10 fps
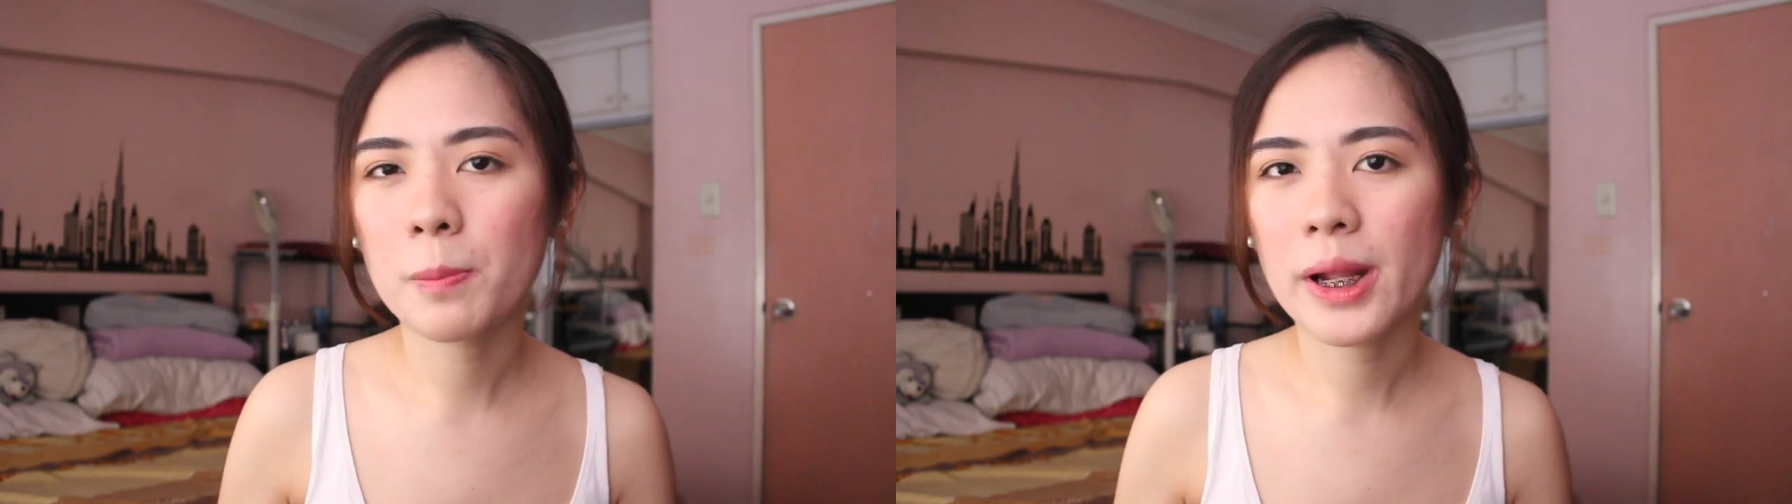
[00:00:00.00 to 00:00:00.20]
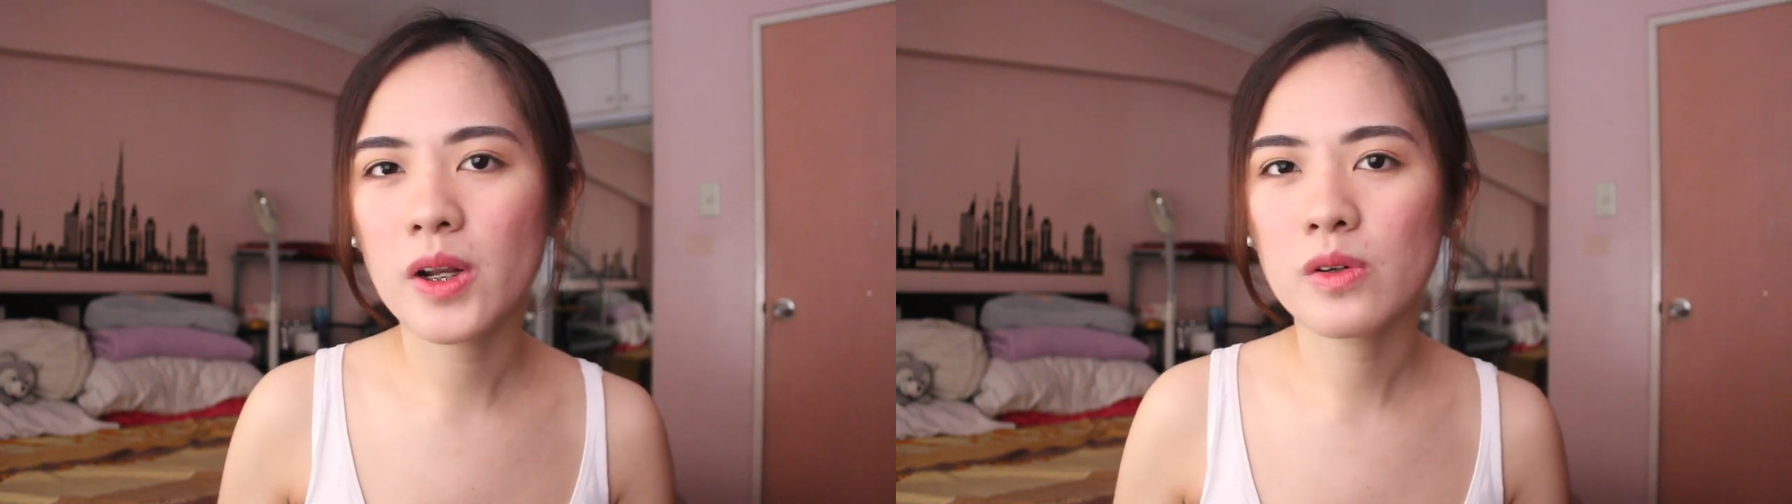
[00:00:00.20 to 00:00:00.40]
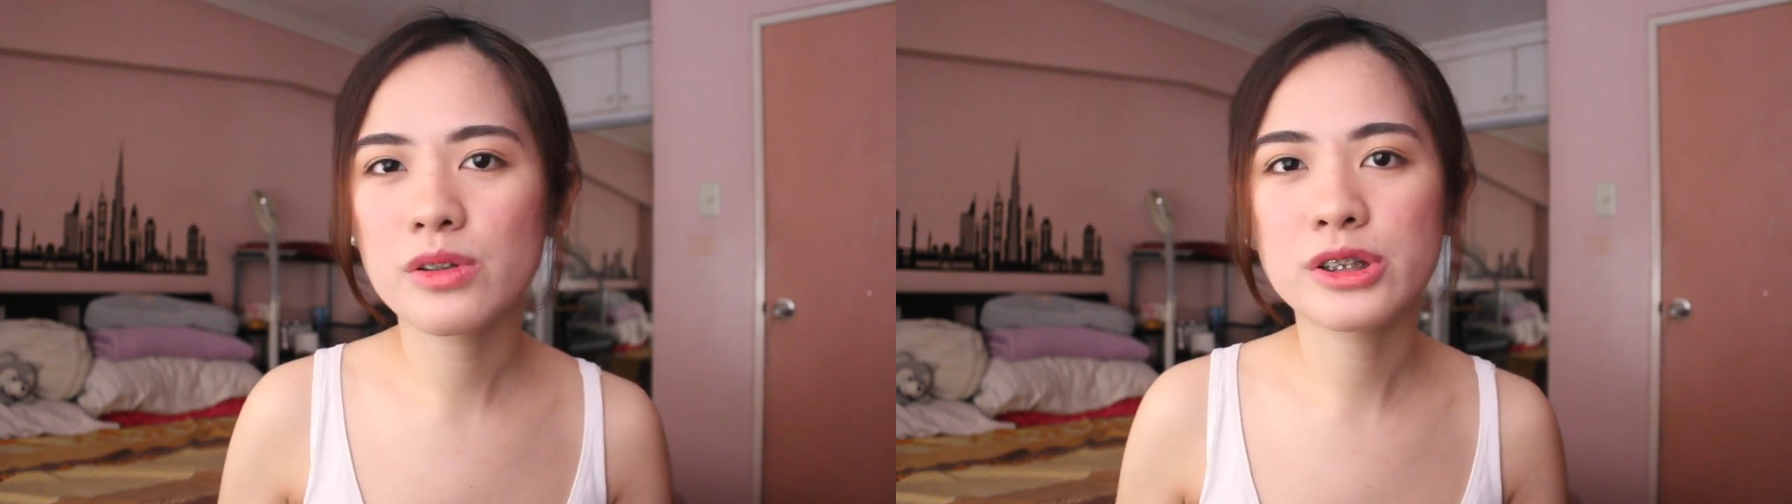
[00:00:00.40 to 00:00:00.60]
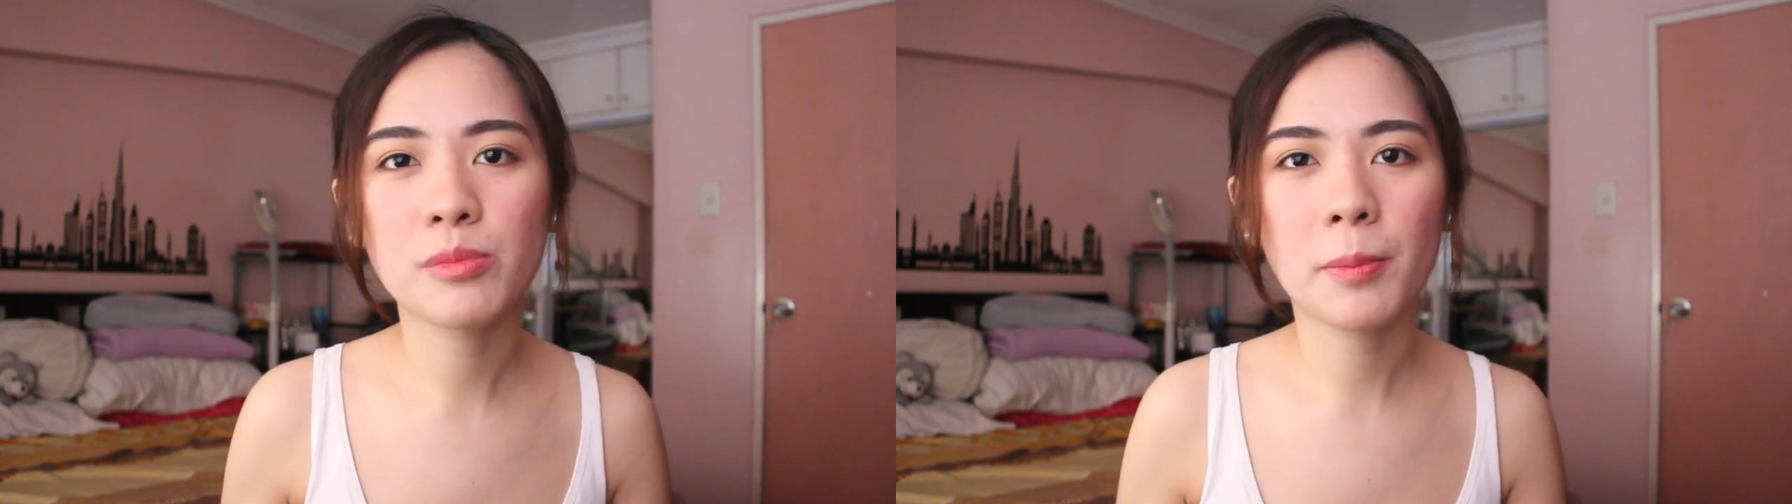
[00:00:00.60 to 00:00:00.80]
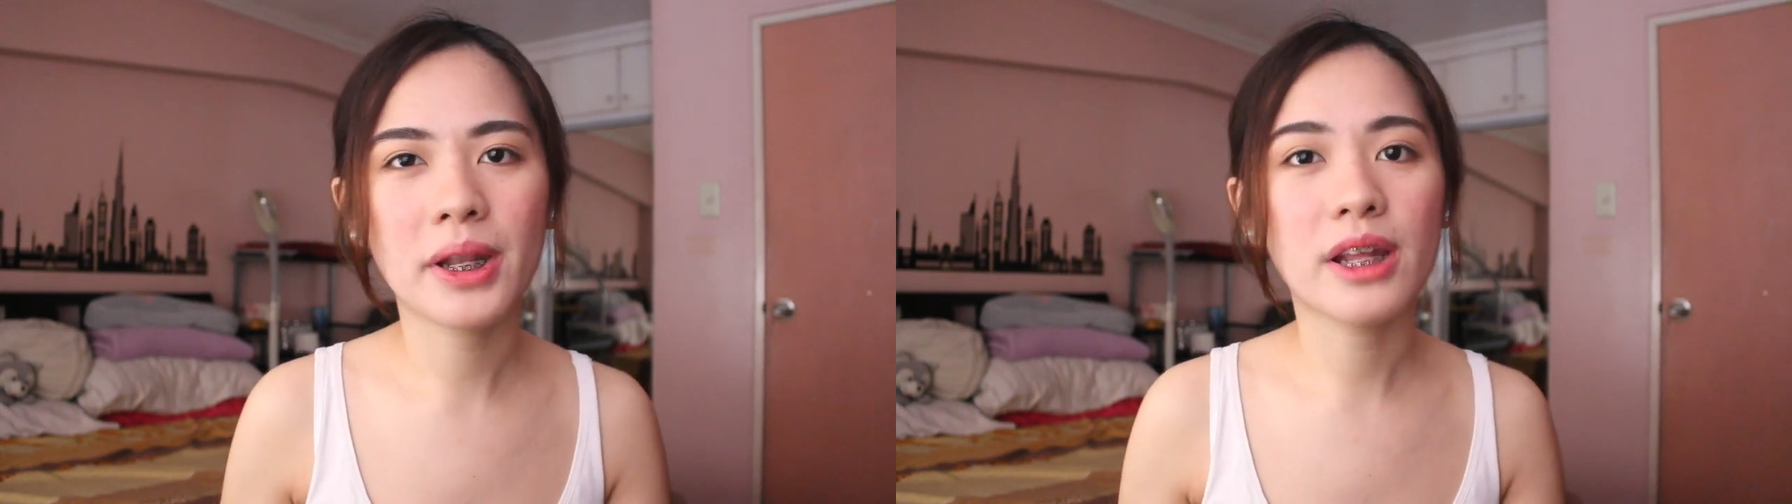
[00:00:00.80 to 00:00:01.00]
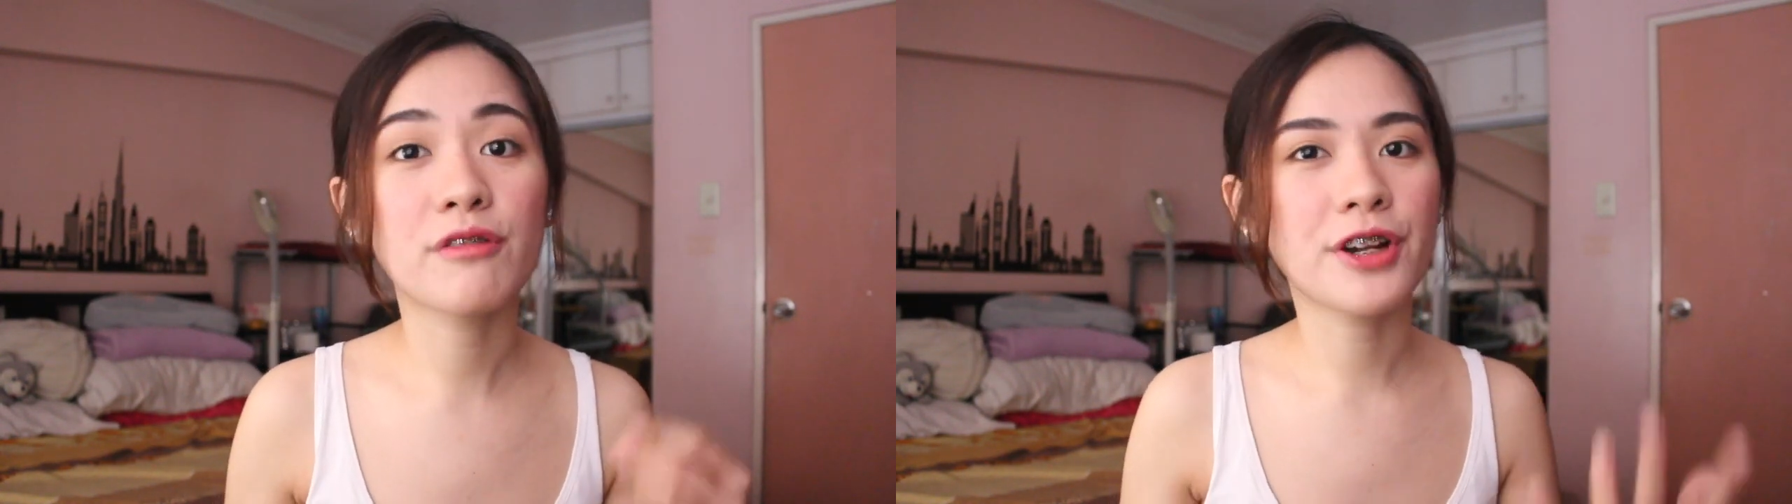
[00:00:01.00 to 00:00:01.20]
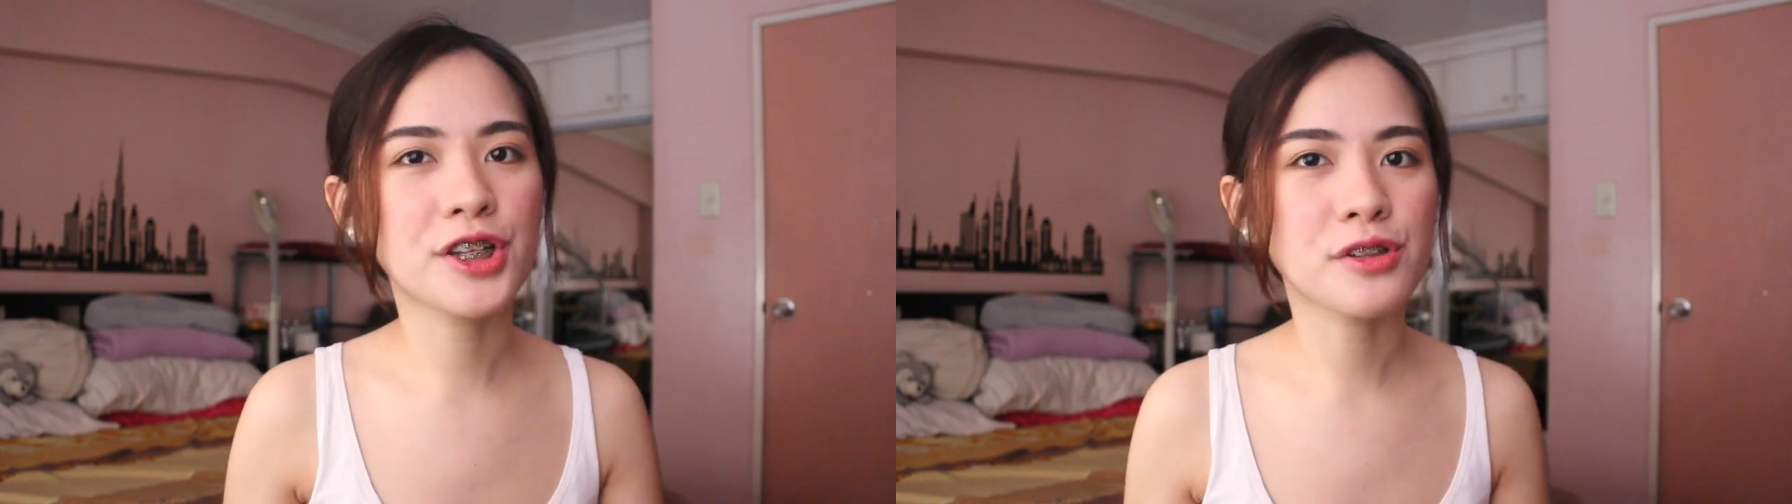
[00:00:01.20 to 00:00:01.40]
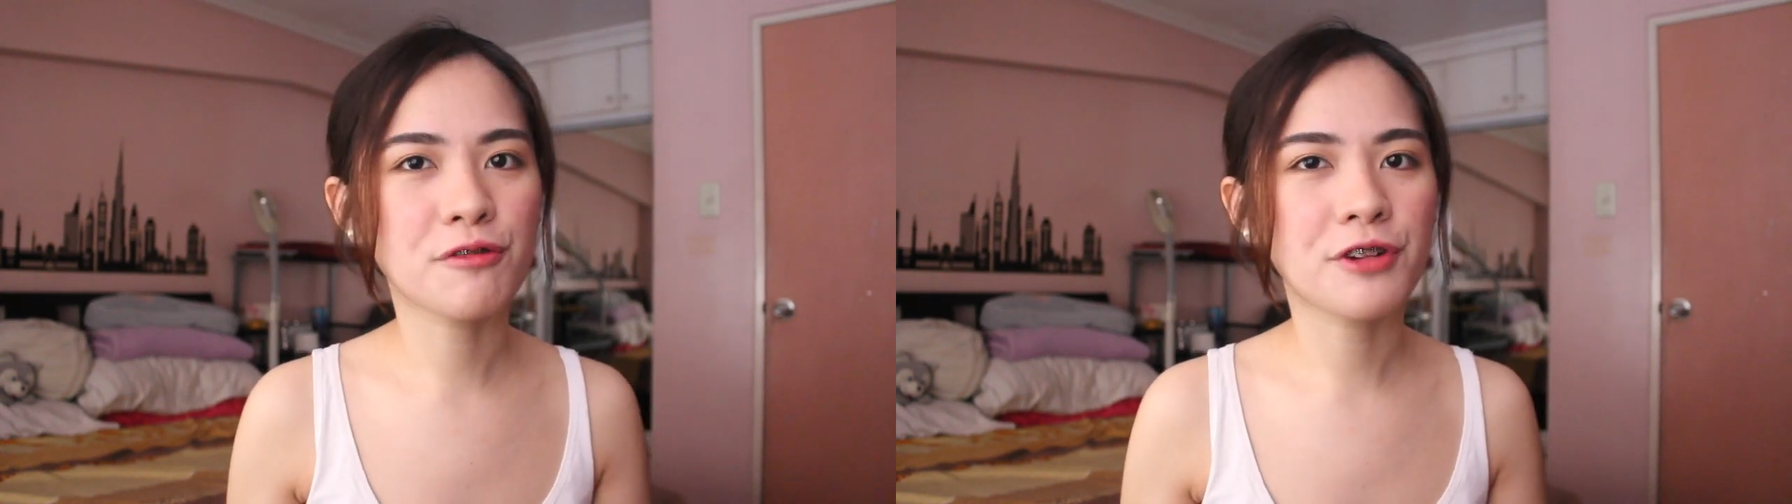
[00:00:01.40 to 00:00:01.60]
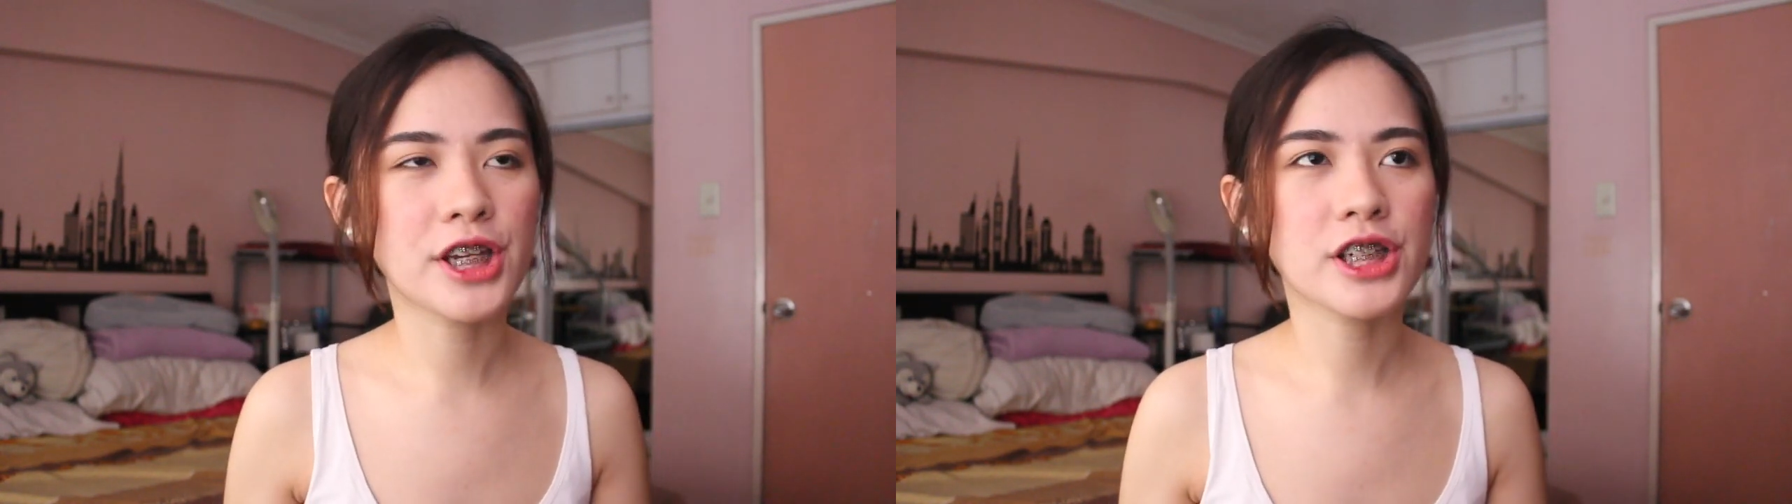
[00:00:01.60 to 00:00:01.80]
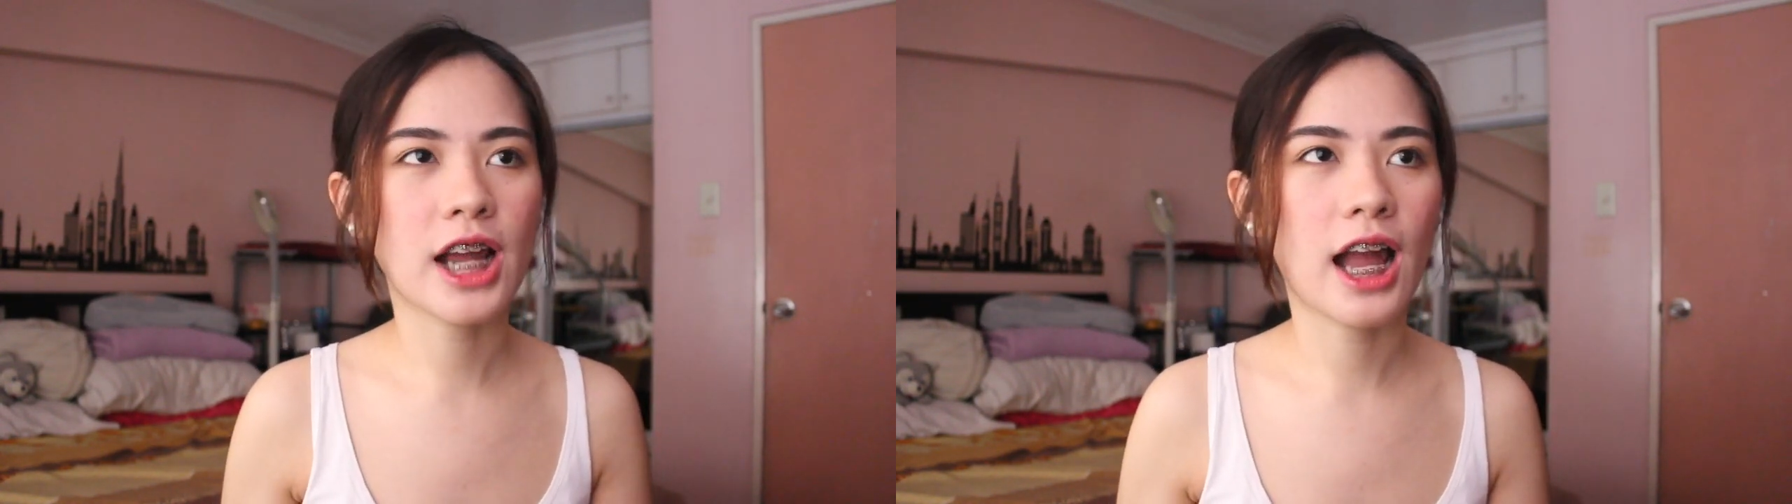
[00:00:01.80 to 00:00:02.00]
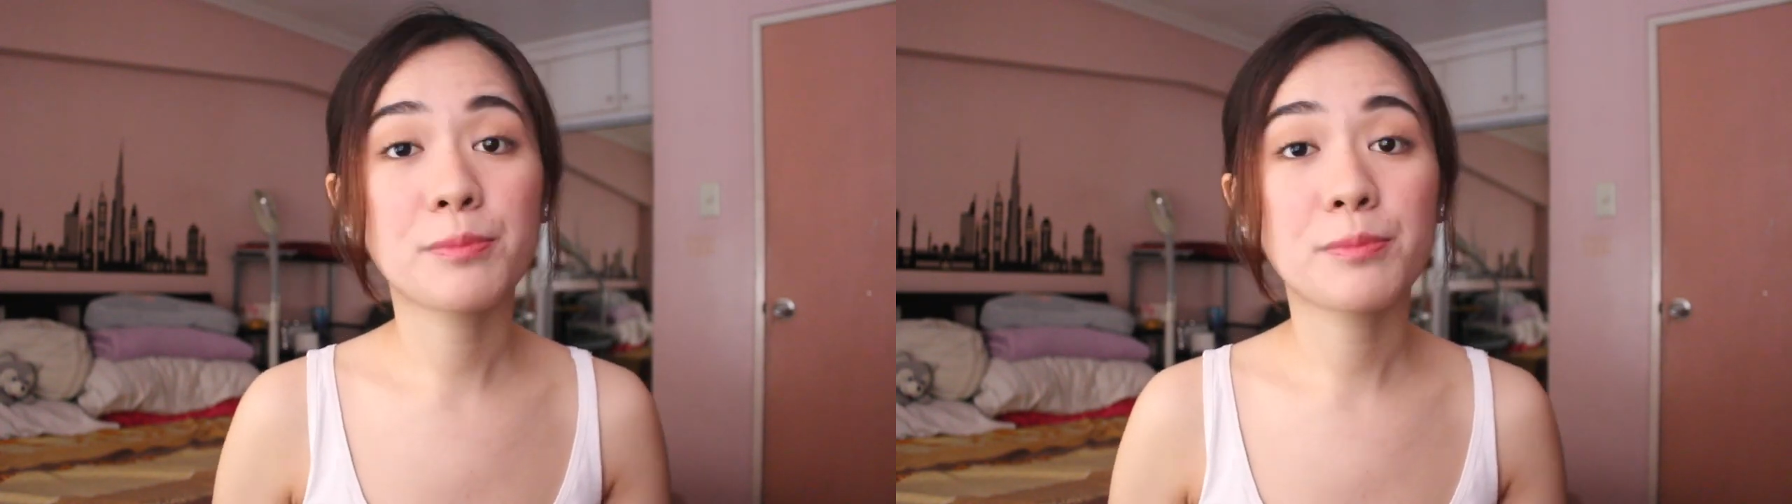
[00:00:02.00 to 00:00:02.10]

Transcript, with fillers: pero gusto mo pa rin fresh na fresh ka.